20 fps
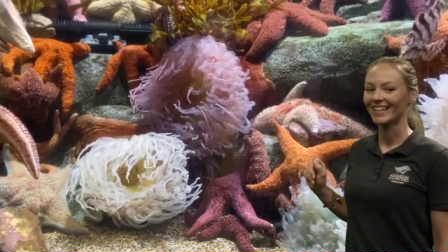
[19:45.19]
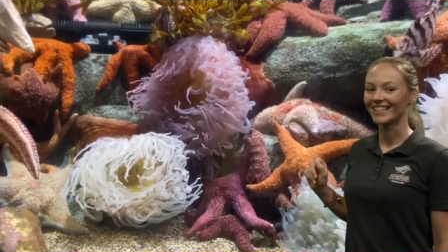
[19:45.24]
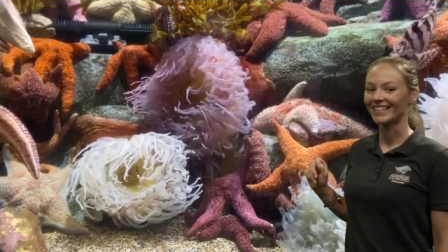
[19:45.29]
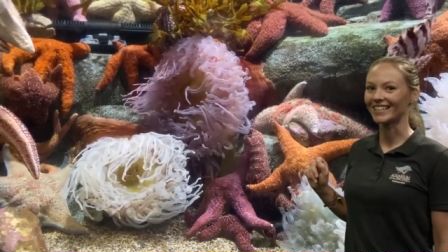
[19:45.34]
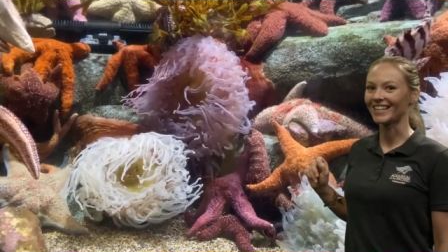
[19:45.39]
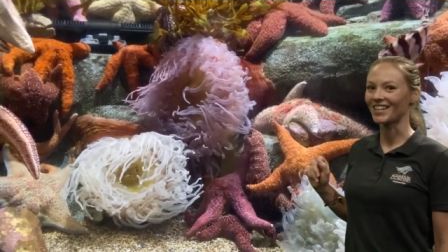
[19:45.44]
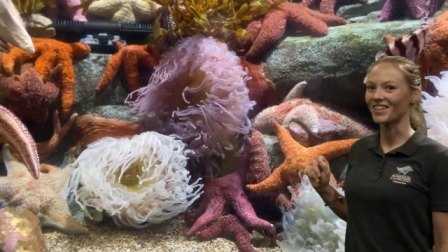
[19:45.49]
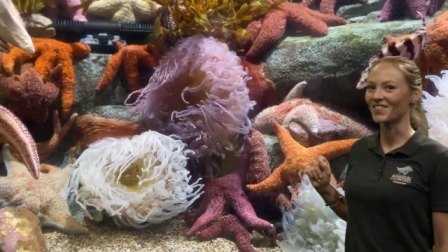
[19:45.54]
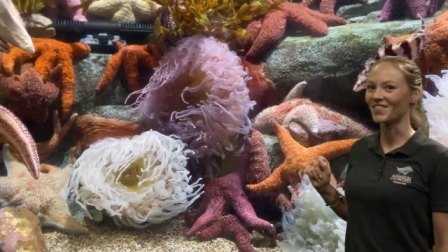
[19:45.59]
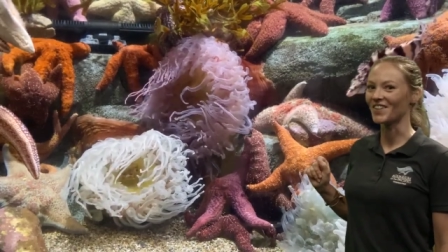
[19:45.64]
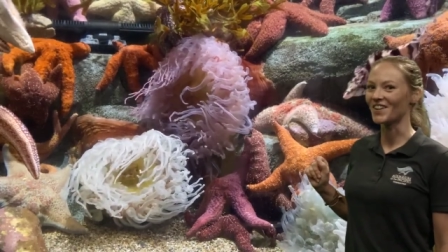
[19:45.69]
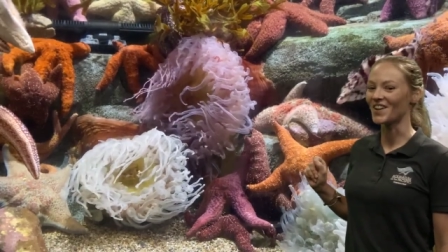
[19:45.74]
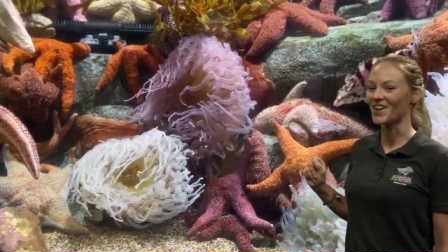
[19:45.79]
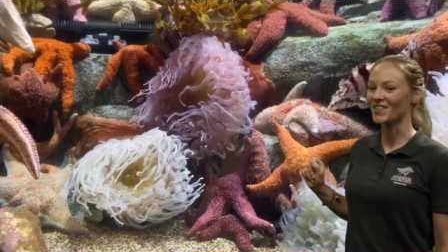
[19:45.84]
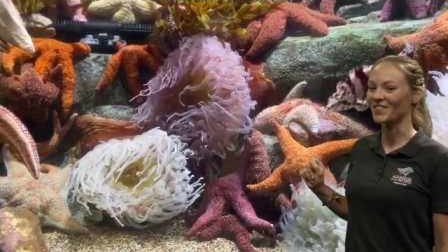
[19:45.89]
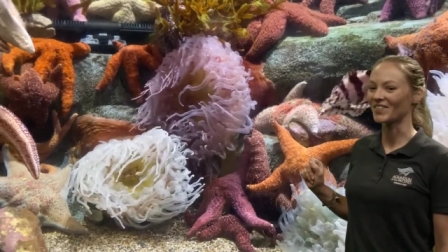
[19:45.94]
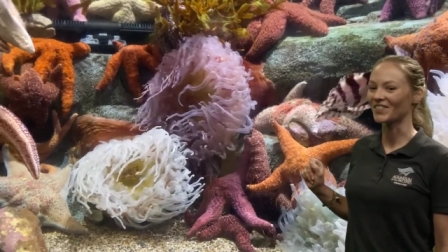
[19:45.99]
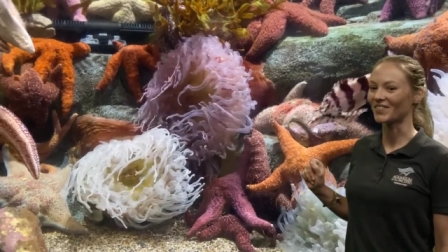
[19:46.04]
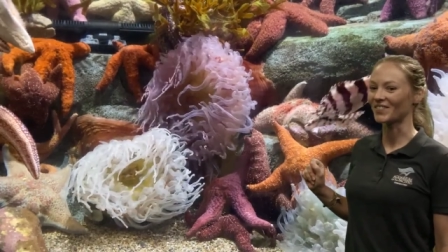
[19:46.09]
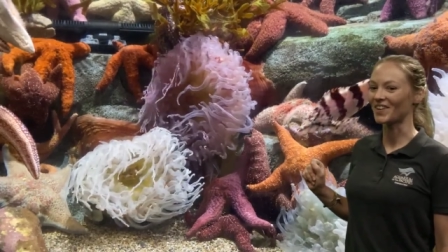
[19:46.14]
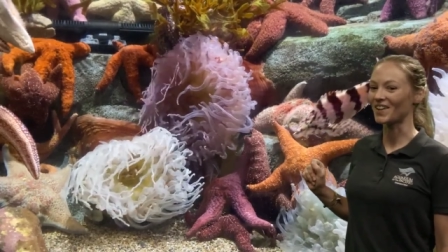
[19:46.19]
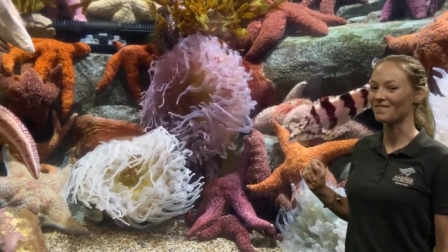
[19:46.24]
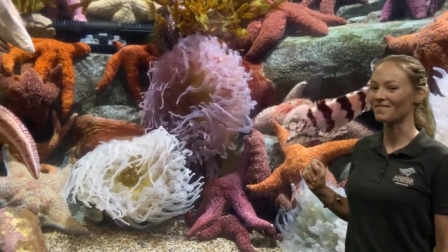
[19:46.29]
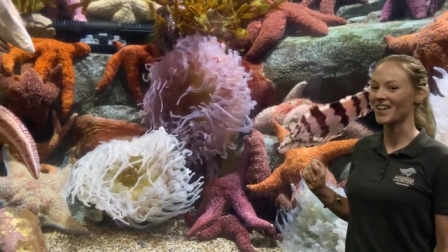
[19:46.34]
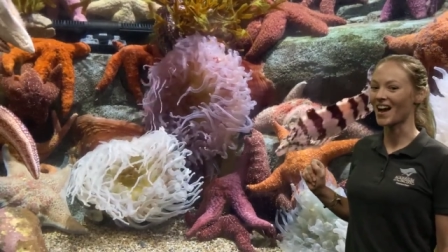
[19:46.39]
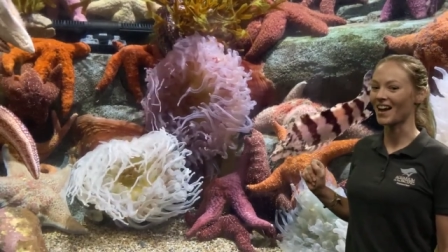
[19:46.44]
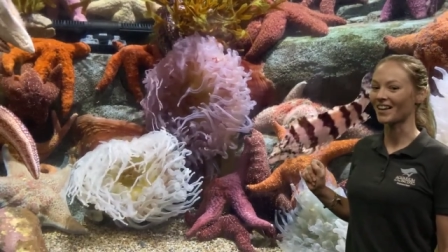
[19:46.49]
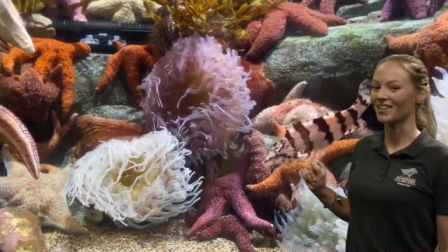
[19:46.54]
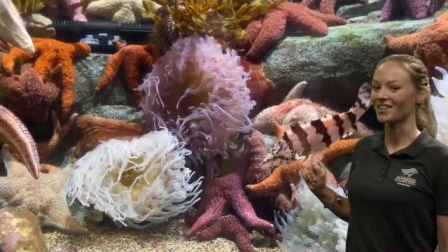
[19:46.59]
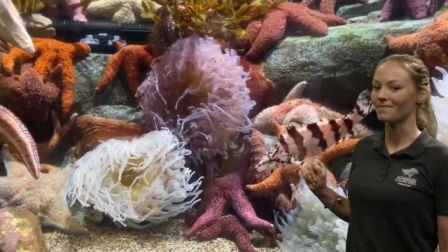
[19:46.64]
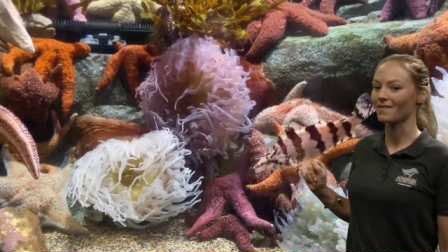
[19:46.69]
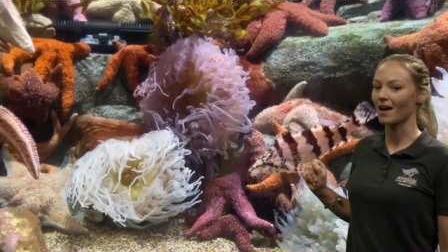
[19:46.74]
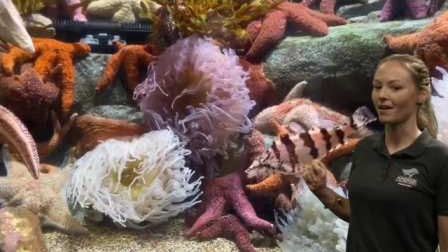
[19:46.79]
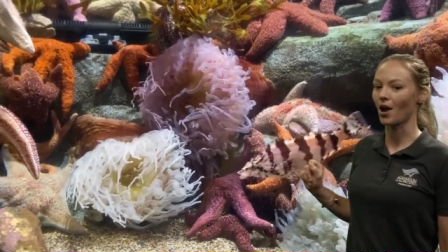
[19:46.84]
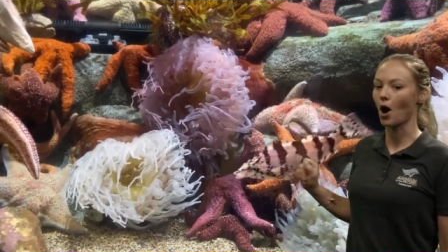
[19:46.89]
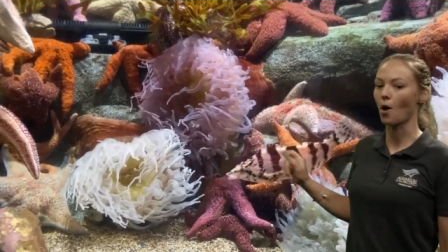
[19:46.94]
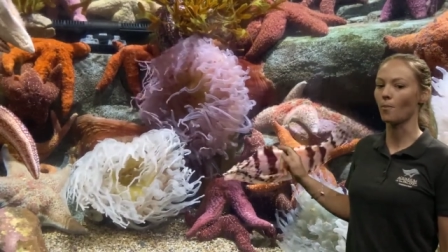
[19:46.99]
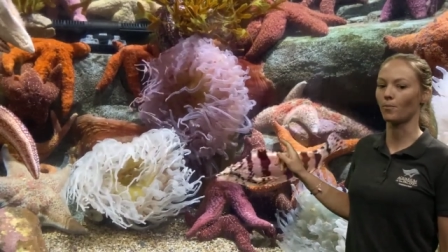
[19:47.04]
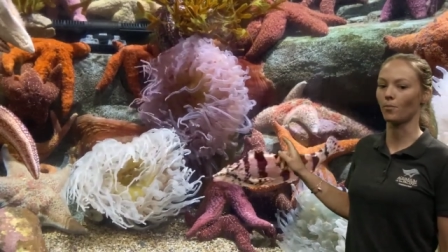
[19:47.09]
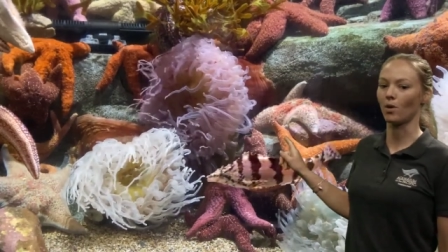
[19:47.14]
does anyone know which one I'm talking about?
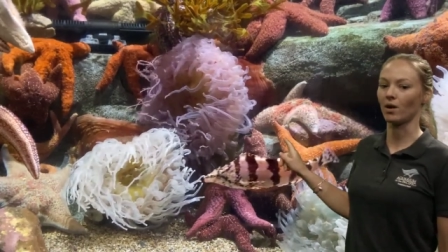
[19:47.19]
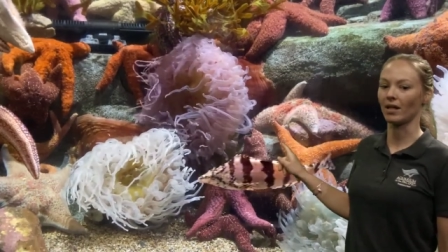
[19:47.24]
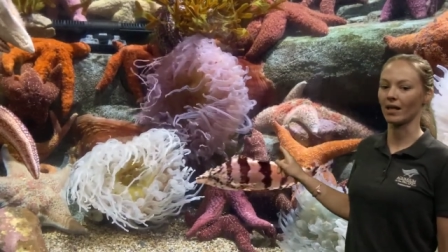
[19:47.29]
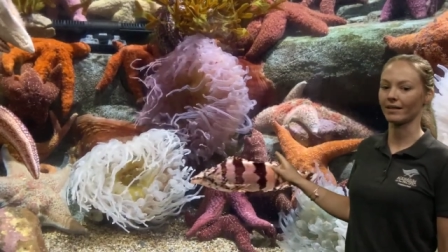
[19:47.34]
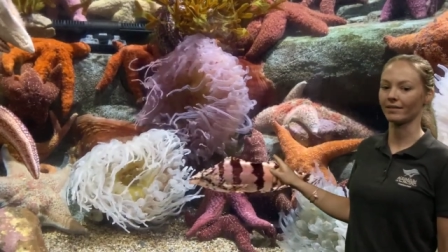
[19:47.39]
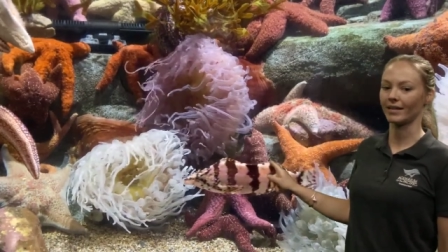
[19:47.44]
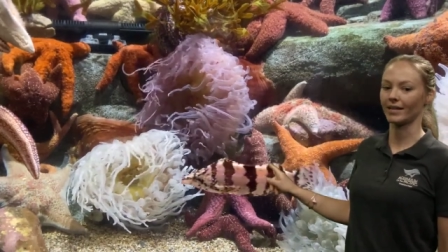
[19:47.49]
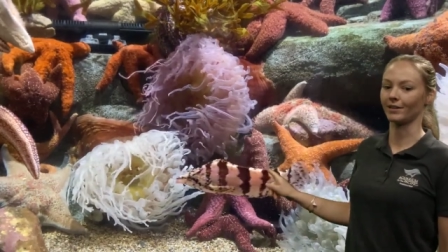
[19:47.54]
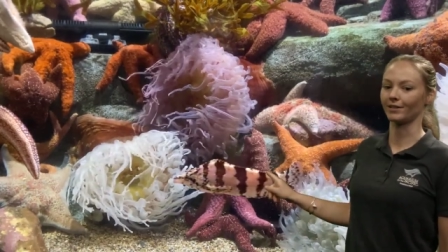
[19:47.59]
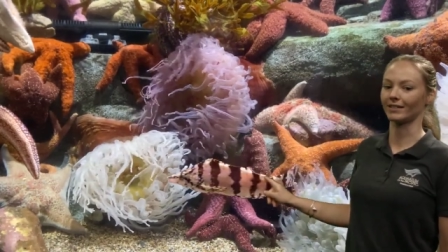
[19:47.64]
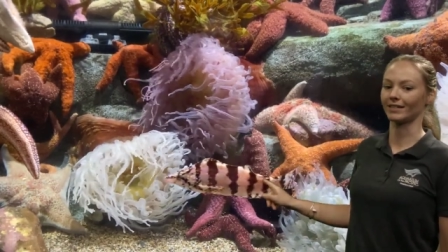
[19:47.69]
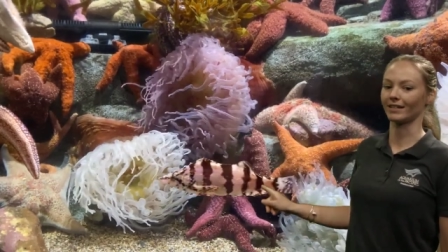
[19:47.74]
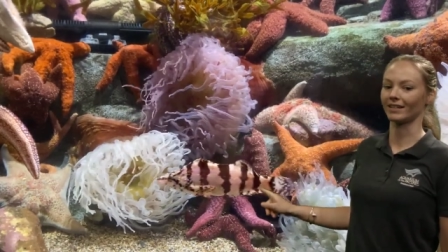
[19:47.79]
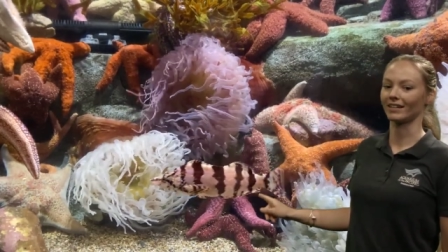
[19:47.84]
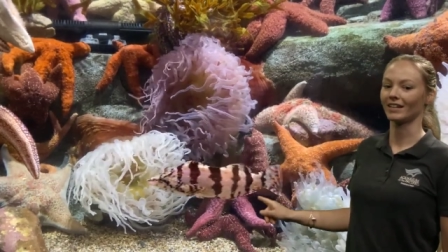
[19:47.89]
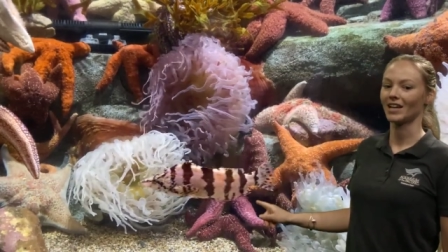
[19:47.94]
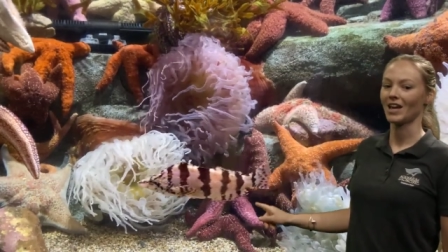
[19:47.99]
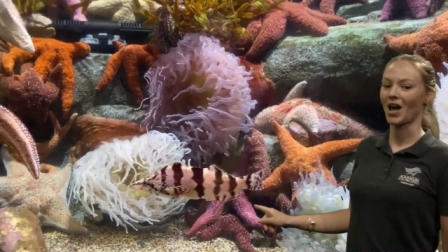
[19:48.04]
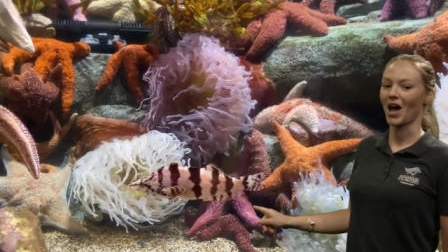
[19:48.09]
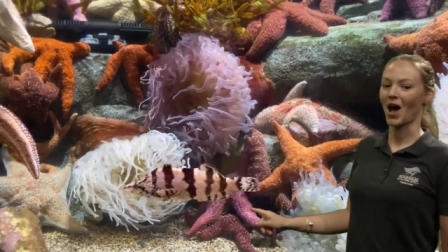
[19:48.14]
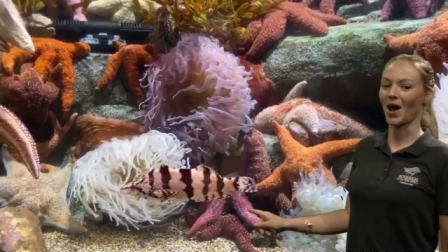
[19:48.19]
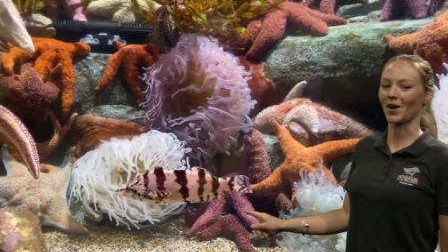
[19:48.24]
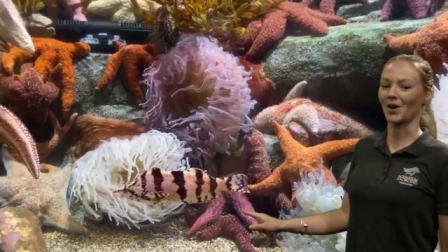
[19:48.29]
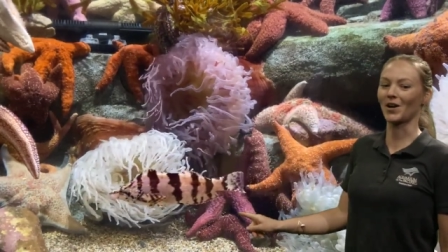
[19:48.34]
Oh, well, here's a, a